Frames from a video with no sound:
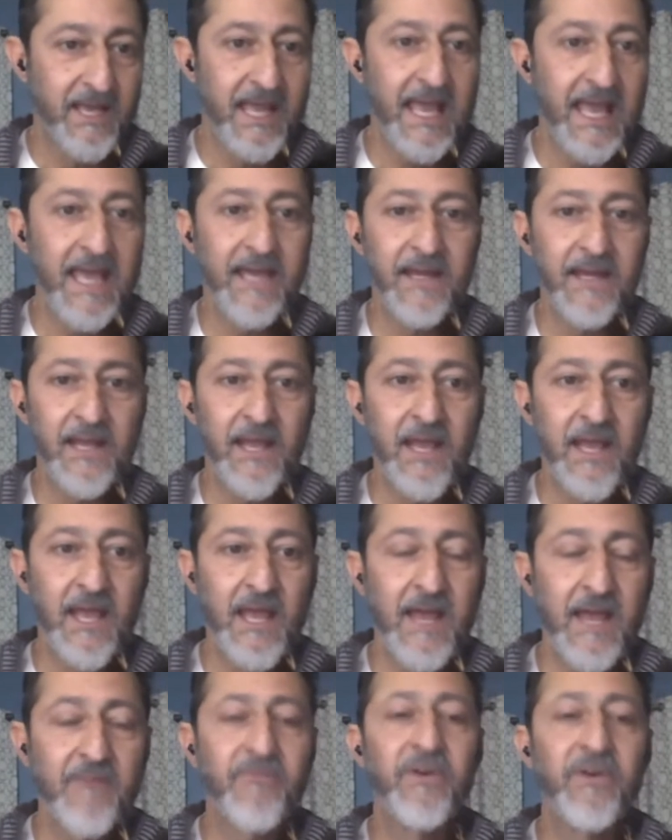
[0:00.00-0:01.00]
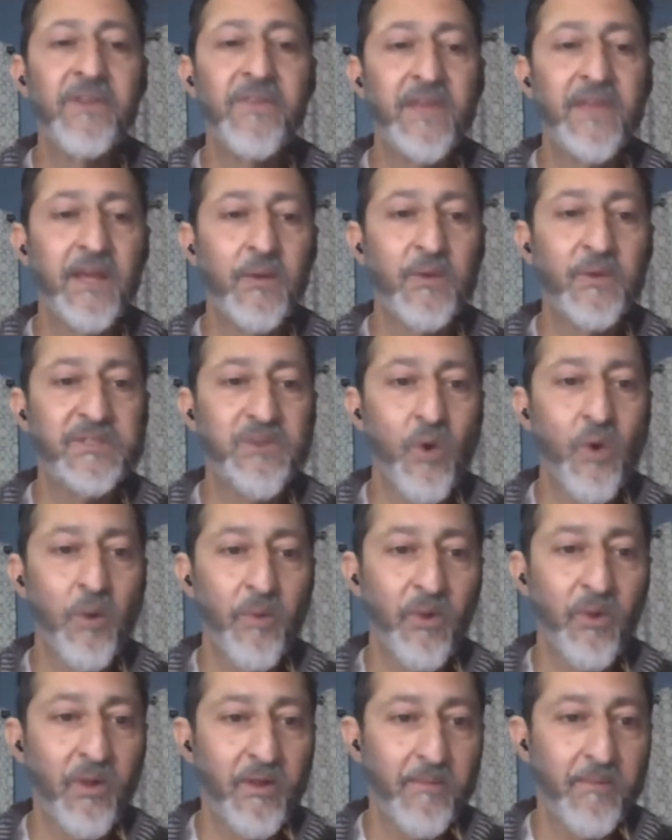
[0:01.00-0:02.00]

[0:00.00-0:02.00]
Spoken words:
and everything was normal.